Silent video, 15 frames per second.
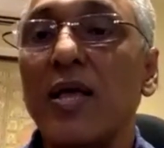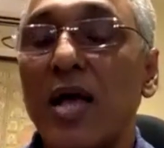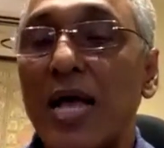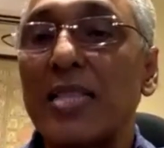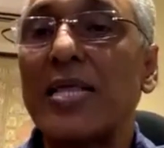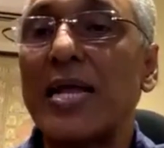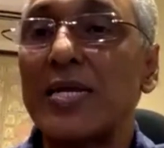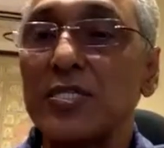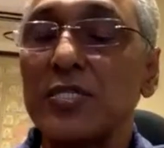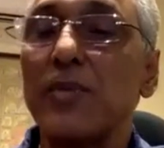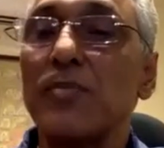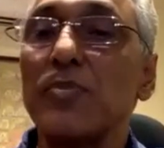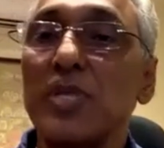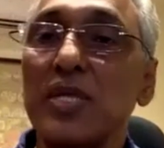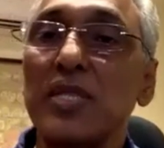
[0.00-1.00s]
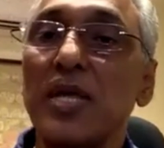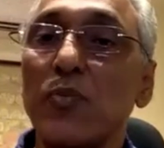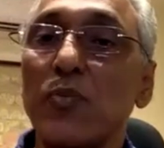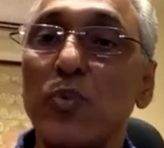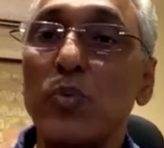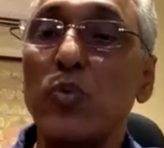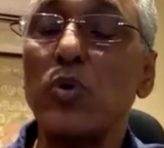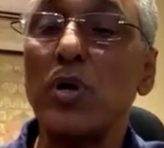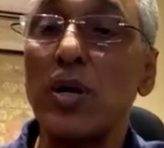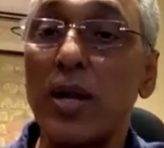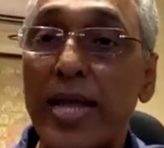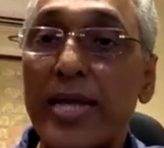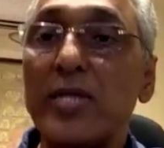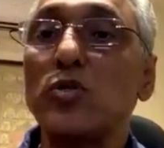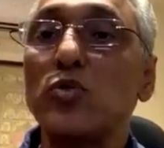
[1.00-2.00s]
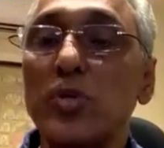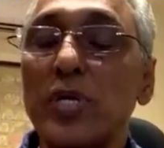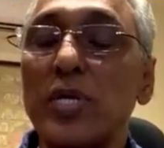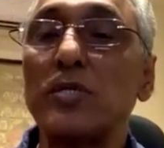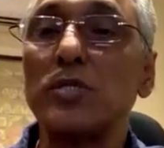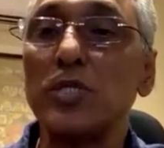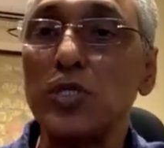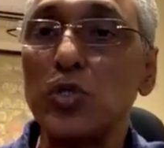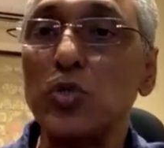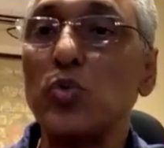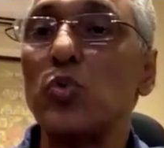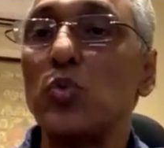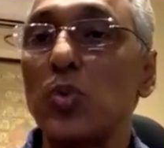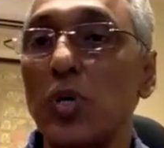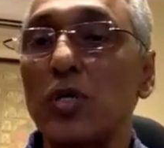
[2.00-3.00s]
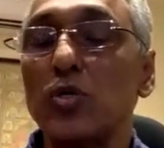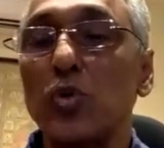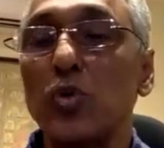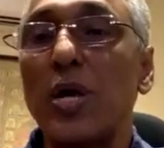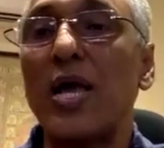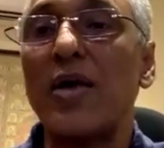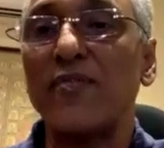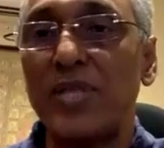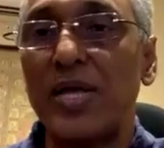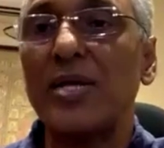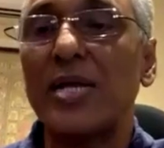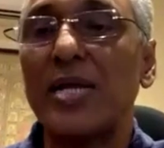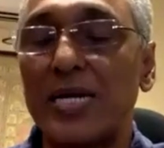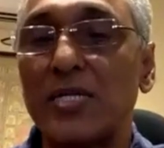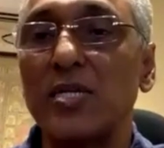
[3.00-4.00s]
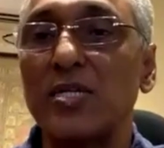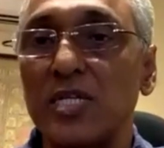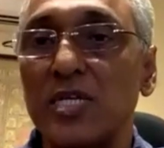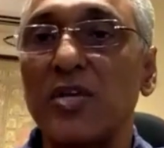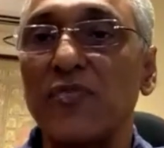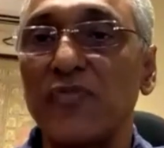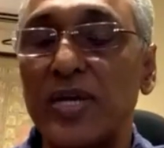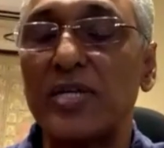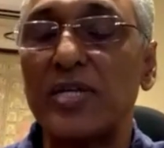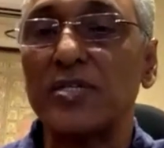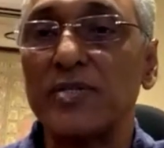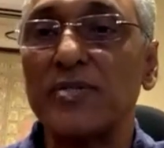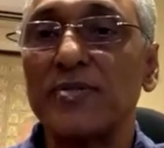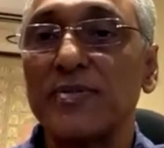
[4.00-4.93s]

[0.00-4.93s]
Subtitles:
And that is something that we would like to continue to have that catalytic effect.